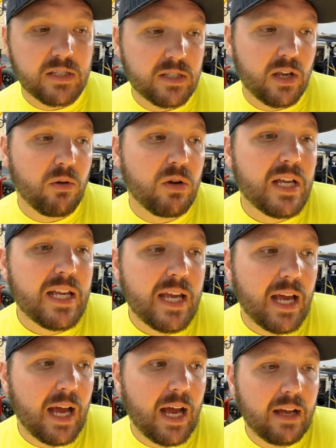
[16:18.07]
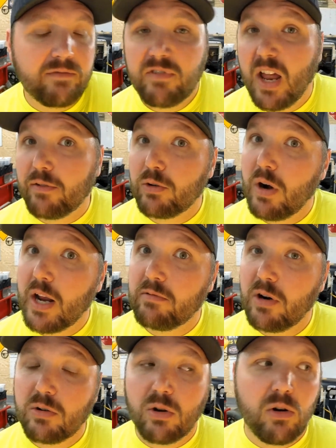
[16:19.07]
So never ran
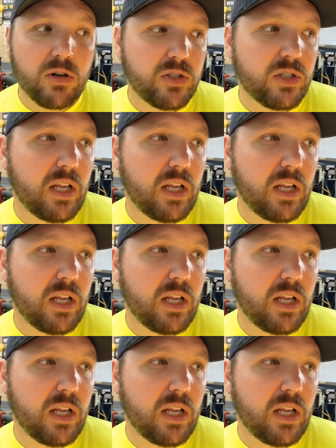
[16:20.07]
road course,